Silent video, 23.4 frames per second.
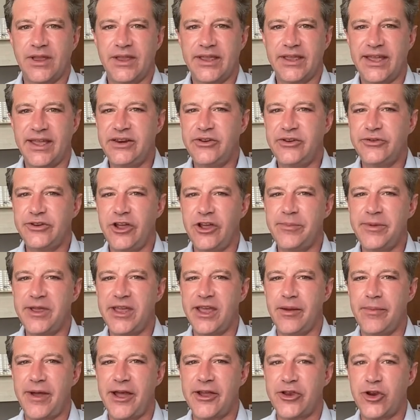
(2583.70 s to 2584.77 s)
Can you tell me
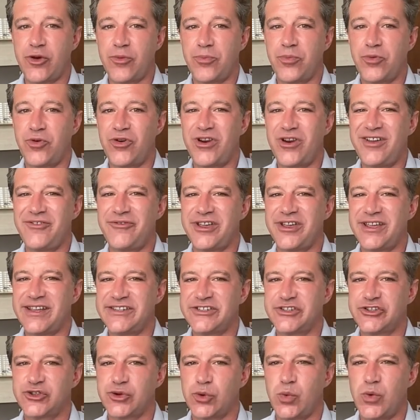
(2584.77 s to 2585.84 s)
about your
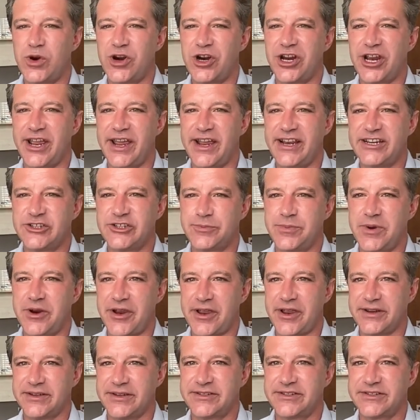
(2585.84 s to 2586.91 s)
previous work
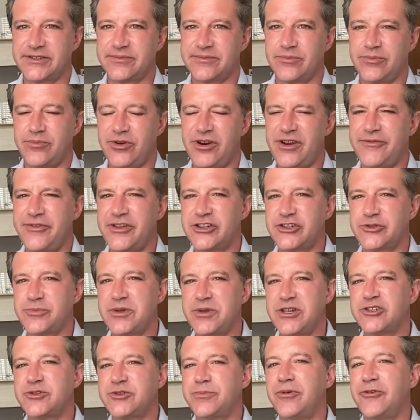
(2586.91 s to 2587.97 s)
experience? Previous
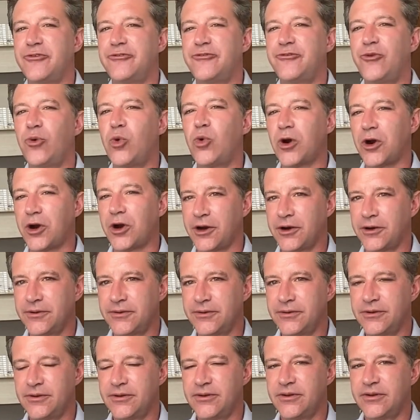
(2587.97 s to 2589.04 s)
means before,
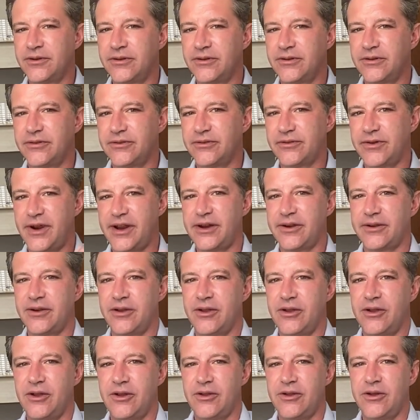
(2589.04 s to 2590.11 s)
right?
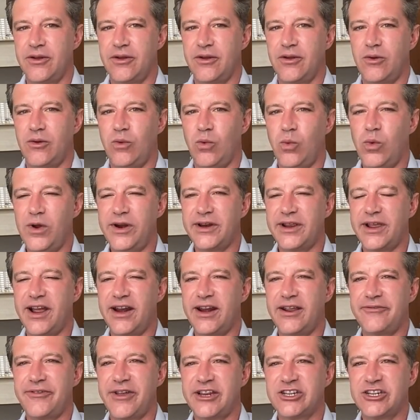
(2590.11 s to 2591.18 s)
What kind
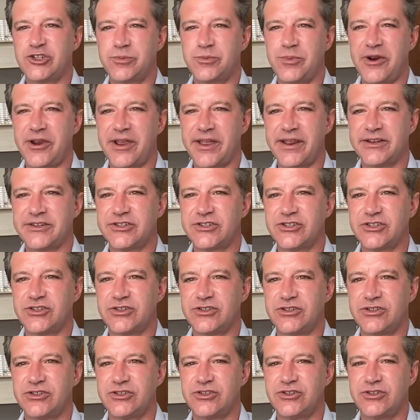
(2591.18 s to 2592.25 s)
of experience
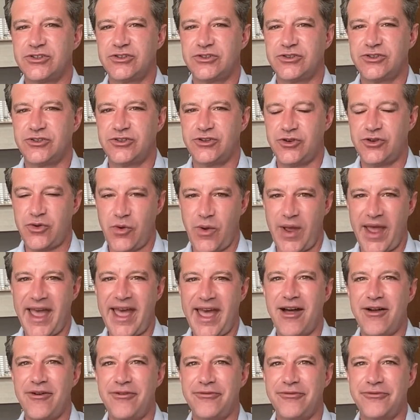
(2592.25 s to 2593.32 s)
do you
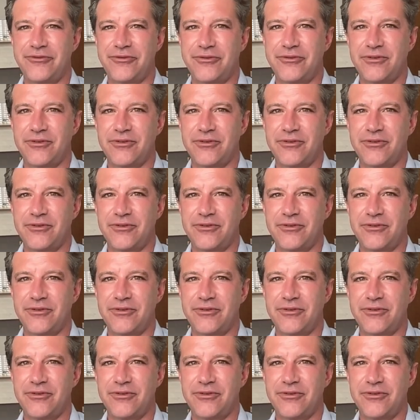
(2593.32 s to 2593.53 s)
have